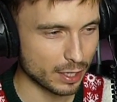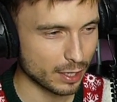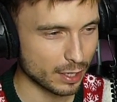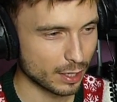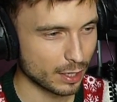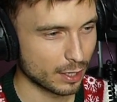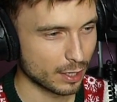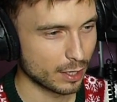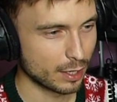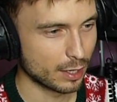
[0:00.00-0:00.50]

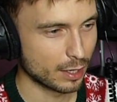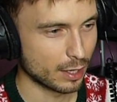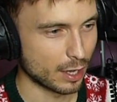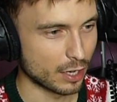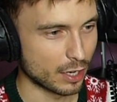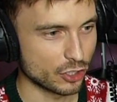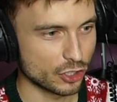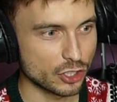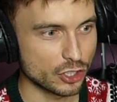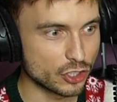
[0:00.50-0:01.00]

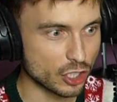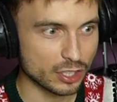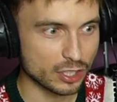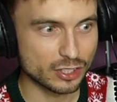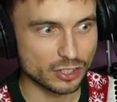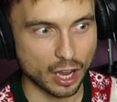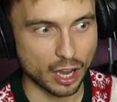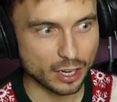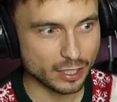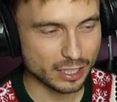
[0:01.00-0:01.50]
and she's
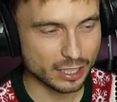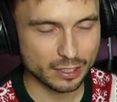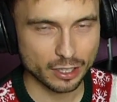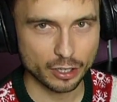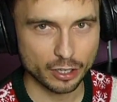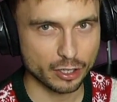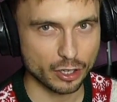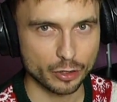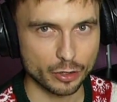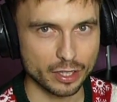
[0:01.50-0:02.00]
just starting
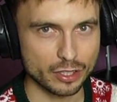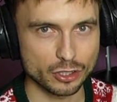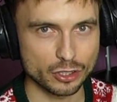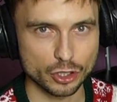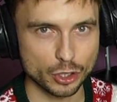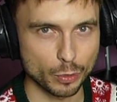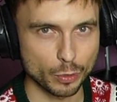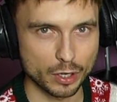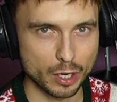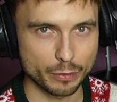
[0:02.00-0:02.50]
her career, so
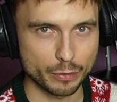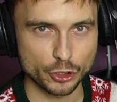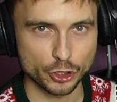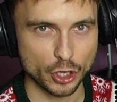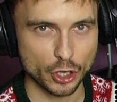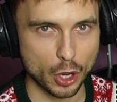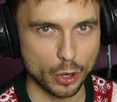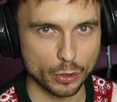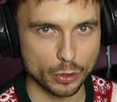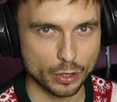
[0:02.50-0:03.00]
she wanna
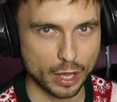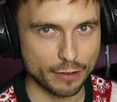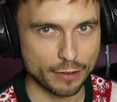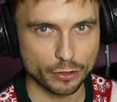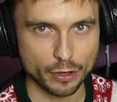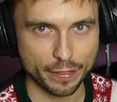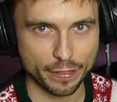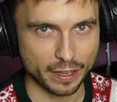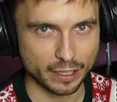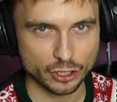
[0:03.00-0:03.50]
show
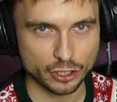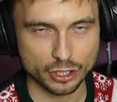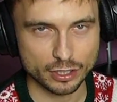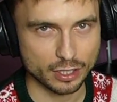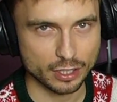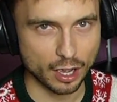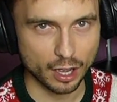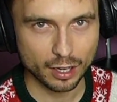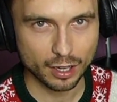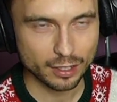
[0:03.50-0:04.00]
everything
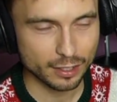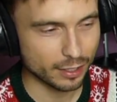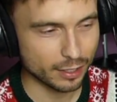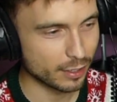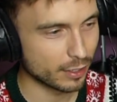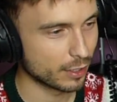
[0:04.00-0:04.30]
she's got.